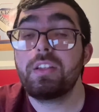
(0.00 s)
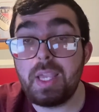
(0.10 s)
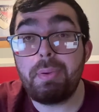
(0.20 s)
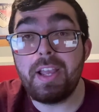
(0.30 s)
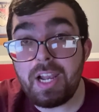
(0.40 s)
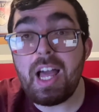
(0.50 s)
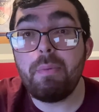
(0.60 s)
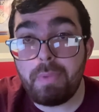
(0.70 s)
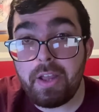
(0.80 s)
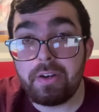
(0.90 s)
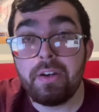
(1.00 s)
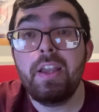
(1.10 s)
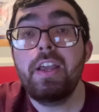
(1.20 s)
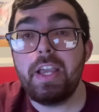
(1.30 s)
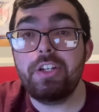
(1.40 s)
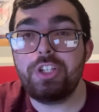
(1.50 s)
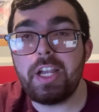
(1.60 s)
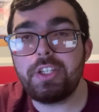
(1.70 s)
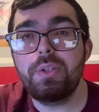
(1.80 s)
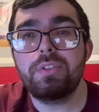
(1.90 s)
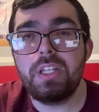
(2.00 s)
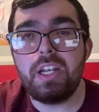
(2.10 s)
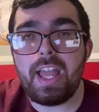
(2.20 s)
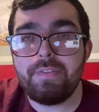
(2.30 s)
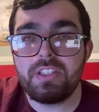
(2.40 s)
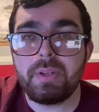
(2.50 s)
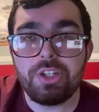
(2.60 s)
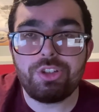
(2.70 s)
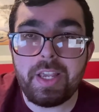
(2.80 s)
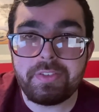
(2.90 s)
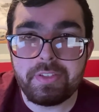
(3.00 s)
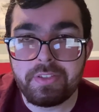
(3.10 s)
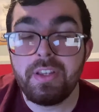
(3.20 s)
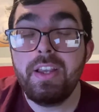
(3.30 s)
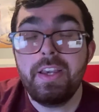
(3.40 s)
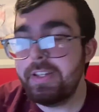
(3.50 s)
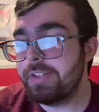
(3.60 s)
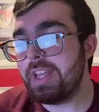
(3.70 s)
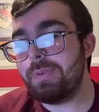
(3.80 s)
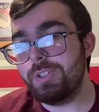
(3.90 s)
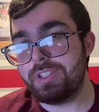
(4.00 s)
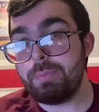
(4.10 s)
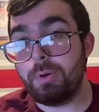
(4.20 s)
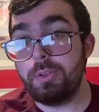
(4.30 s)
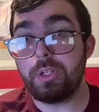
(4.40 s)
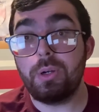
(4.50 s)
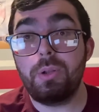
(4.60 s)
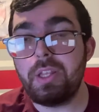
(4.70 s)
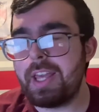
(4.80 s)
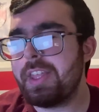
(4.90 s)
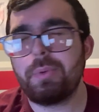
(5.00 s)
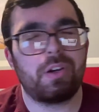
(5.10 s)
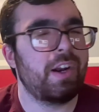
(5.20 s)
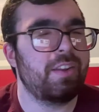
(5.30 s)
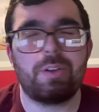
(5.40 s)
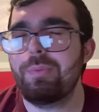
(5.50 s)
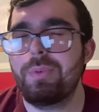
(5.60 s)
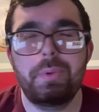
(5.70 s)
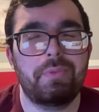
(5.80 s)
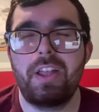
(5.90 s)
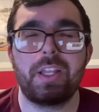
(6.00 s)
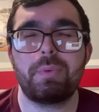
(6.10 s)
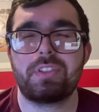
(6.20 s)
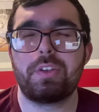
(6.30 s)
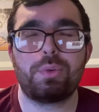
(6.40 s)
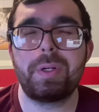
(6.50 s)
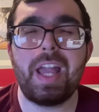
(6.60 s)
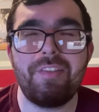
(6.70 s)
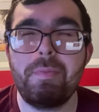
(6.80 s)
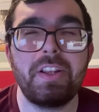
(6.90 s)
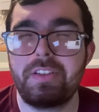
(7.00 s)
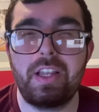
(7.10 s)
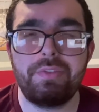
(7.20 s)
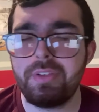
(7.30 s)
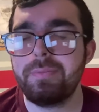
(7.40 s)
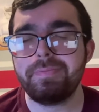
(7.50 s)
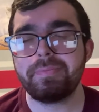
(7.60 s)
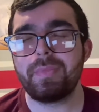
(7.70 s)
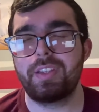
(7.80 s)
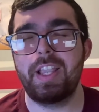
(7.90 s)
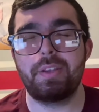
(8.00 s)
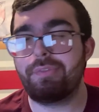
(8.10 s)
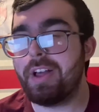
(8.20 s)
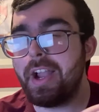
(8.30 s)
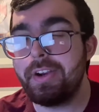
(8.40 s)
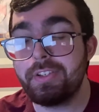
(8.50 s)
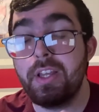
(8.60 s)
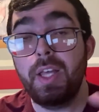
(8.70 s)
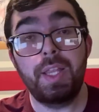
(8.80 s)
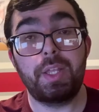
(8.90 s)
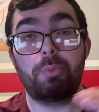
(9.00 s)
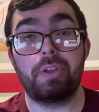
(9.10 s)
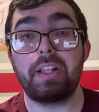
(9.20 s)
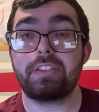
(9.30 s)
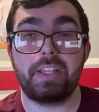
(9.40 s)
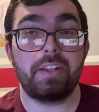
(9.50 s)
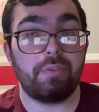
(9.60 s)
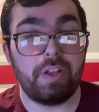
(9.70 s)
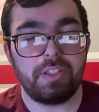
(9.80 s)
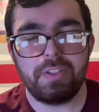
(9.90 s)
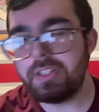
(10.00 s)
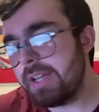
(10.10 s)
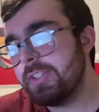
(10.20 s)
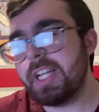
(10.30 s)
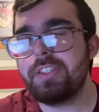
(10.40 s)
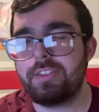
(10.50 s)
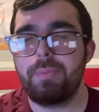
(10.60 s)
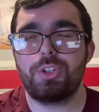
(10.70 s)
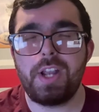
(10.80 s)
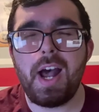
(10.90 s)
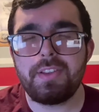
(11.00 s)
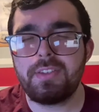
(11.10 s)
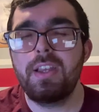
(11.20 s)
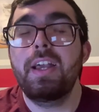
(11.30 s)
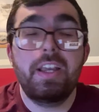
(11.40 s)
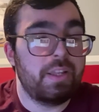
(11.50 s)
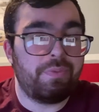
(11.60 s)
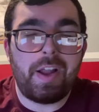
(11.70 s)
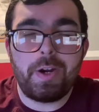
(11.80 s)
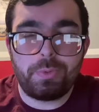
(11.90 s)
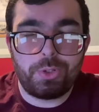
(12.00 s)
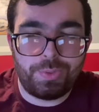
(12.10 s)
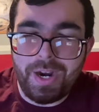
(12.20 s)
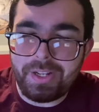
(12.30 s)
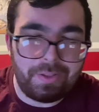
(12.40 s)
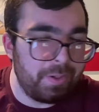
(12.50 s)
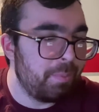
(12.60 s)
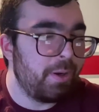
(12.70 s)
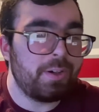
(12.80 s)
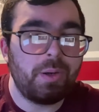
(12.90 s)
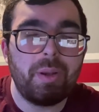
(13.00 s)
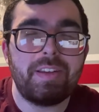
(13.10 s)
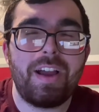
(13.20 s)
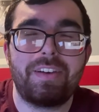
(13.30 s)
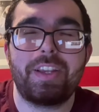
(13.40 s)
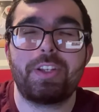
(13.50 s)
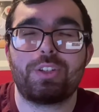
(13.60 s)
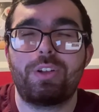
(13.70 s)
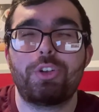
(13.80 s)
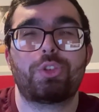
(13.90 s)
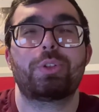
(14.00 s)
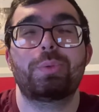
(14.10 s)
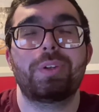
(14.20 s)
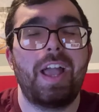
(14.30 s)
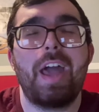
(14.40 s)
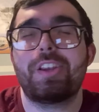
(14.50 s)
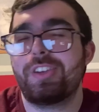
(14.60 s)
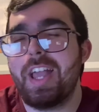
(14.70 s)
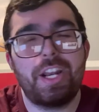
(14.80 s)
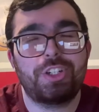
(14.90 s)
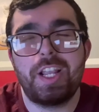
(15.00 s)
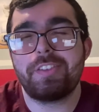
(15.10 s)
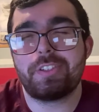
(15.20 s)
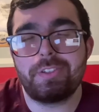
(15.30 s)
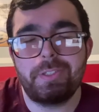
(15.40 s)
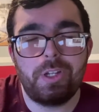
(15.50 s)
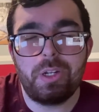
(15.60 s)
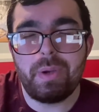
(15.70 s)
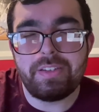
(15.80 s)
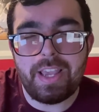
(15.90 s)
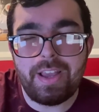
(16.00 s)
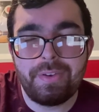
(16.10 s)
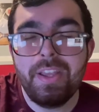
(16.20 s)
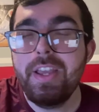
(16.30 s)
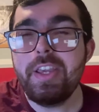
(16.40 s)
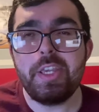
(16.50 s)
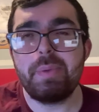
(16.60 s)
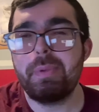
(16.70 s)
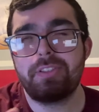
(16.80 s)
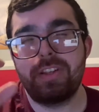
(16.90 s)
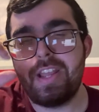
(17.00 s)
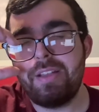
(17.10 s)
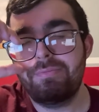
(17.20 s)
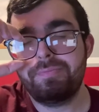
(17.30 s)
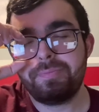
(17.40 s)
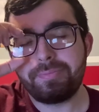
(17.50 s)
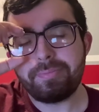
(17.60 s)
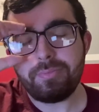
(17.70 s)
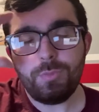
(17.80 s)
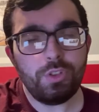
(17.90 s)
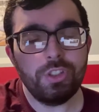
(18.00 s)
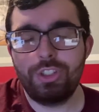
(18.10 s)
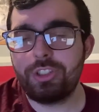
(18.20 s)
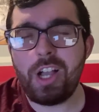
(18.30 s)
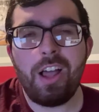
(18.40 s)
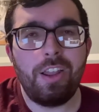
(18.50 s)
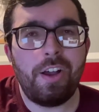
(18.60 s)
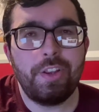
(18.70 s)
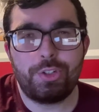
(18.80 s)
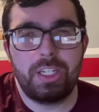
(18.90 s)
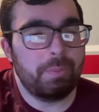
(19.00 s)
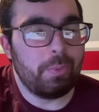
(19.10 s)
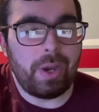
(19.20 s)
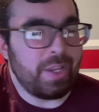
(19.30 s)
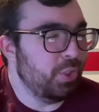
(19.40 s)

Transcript: they played a lot better, and Jack Hughes didn't have as many chances. In the Devils, they pulled the goalie, I think, what around like, it felt like was like three and a half minutes left. And the Flyers, they were playing sound defensively. The Devils had some shots, and the Flyers were trying to clear the puck all the way down. He has Claude Giroux had had a chance to clear it all the way down. He missed the net. Scott Laughton trying to be way